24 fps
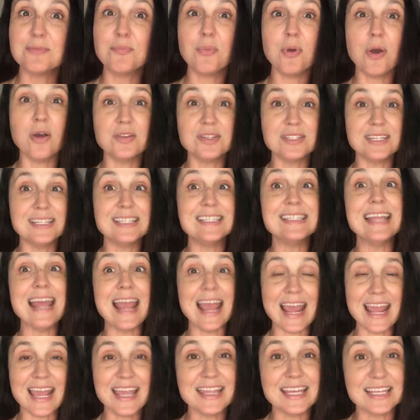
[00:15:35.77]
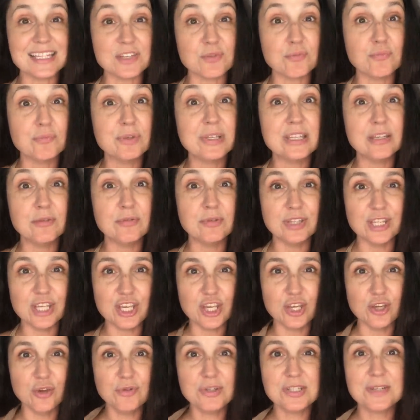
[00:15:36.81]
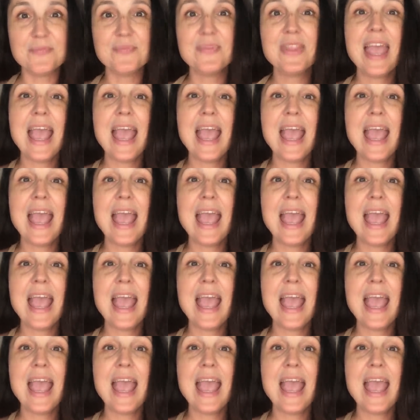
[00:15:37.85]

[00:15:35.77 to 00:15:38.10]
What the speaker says: posted today. That's really, really cute.